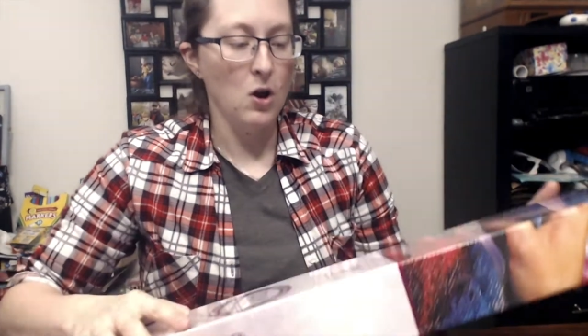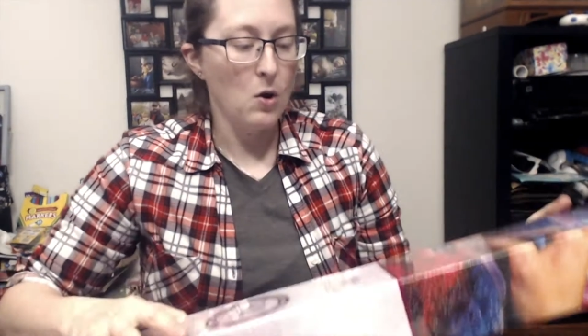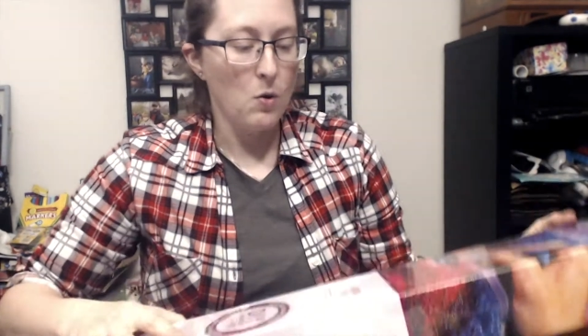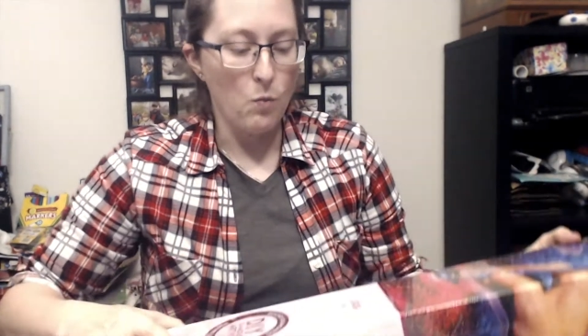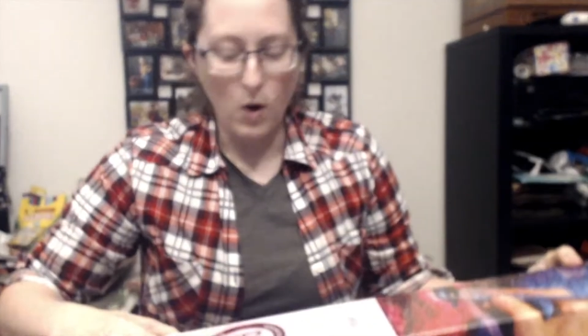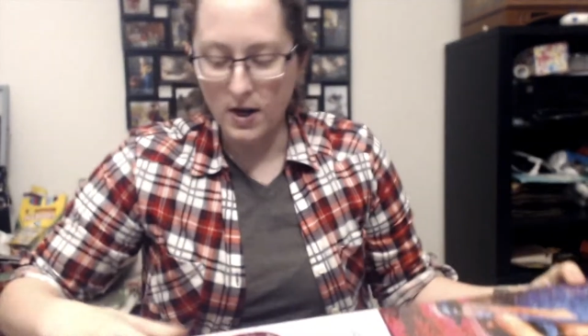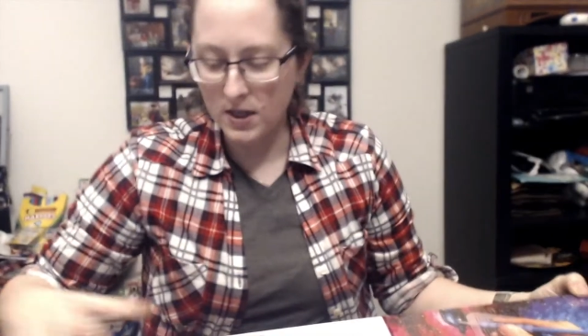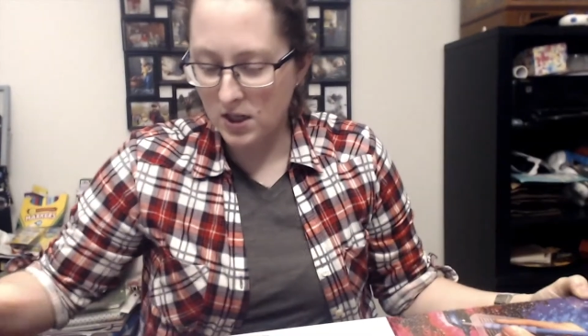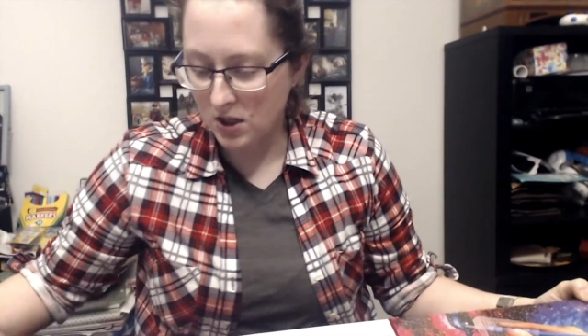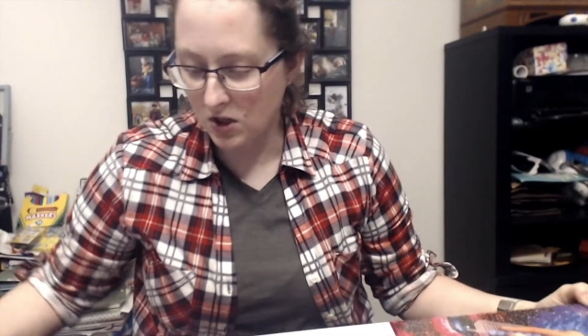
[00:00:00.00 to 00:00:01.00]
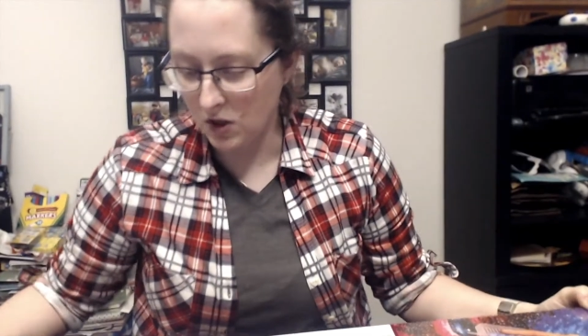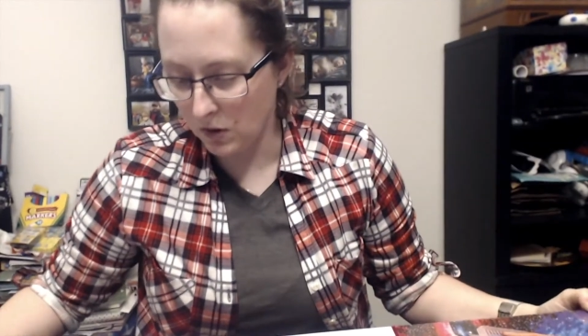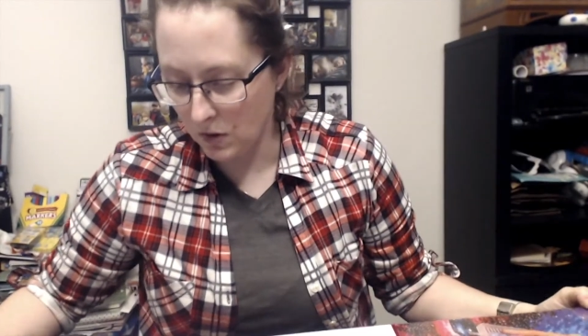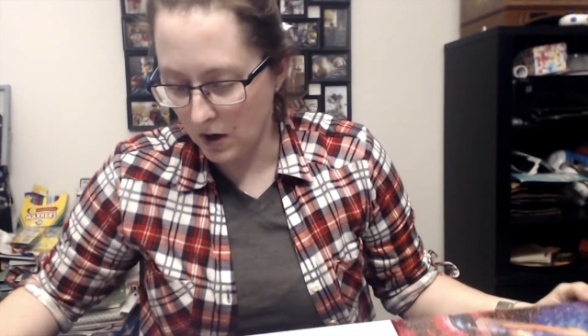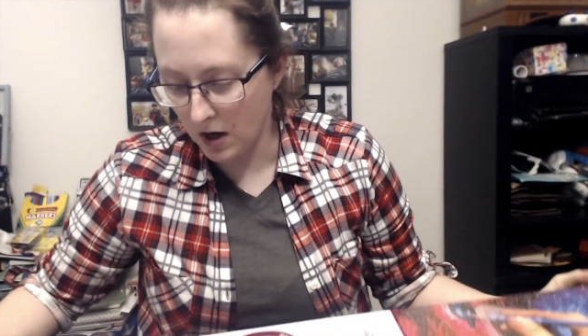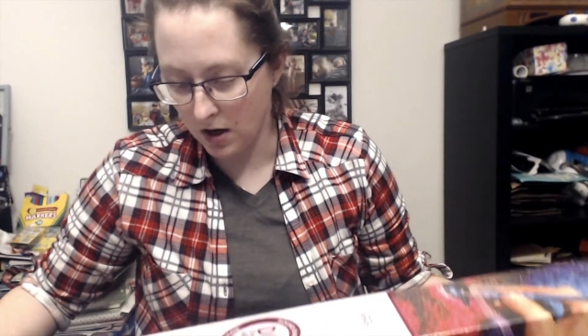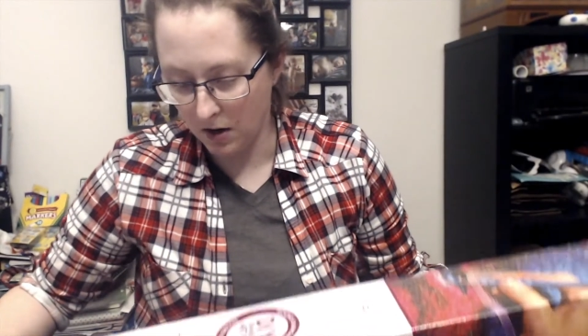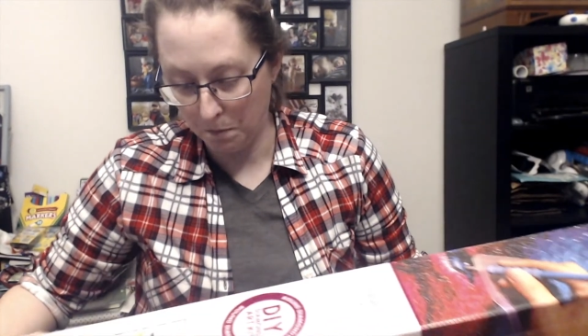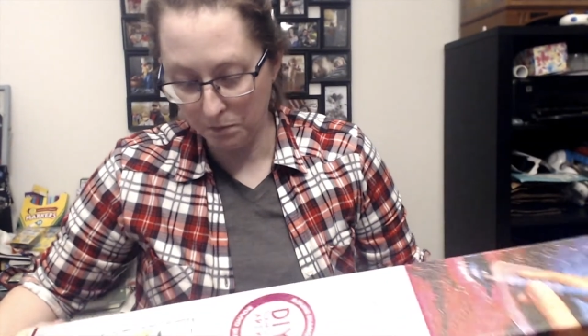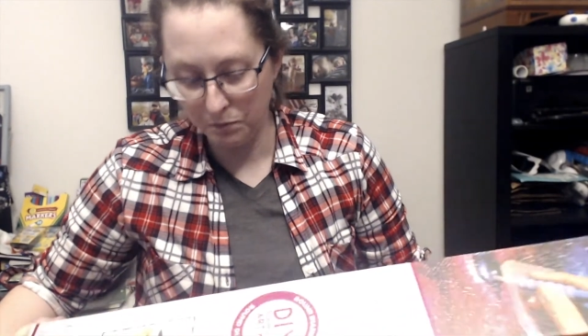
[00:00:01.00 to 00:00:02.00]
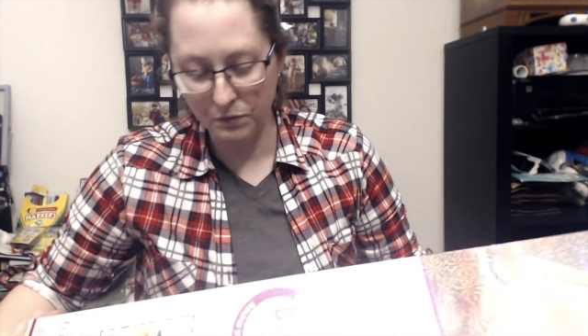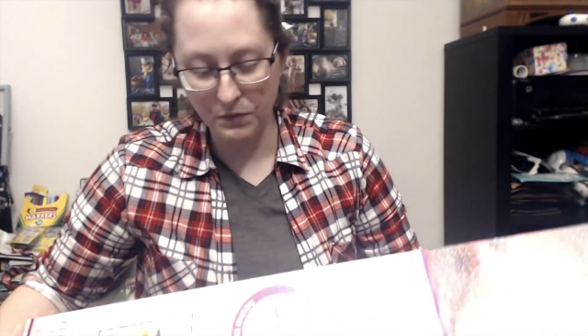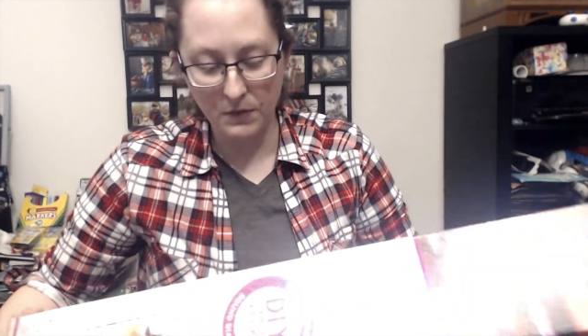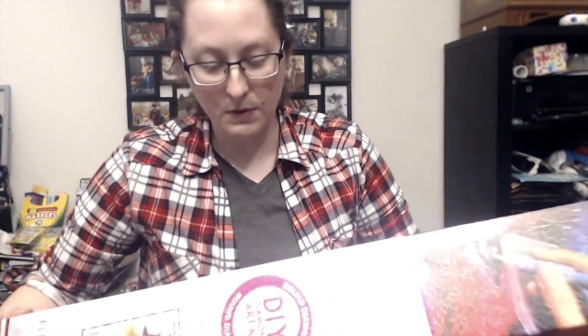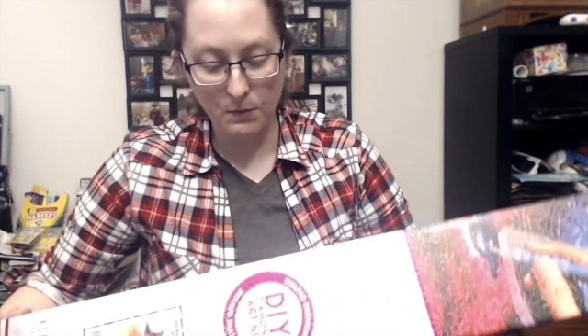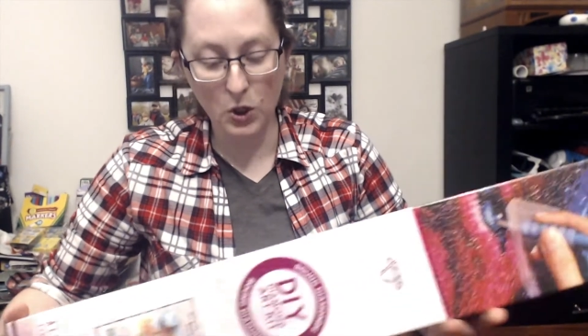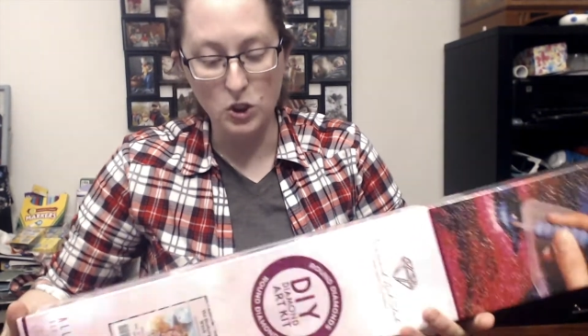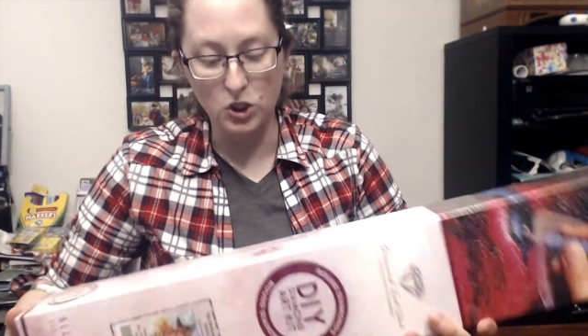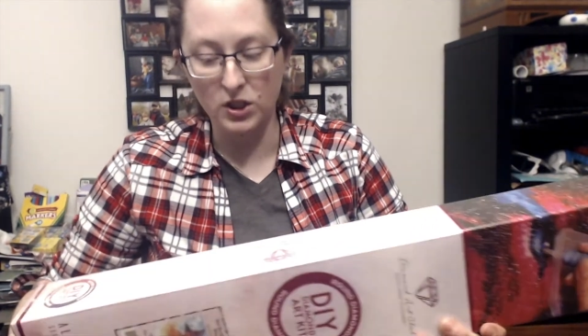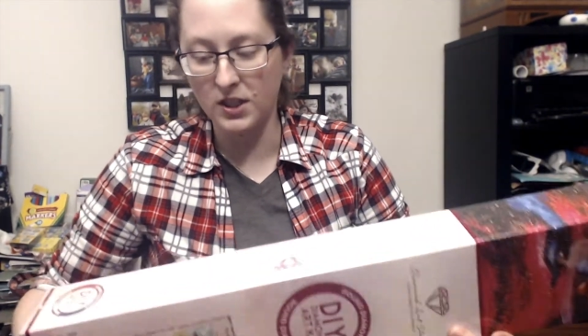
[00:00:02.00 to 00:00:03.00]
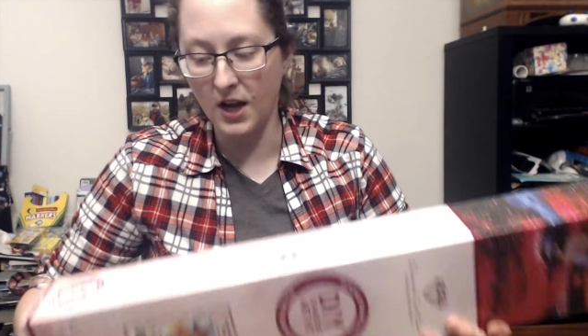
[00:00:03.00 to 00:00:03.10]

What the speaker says: what you purchase.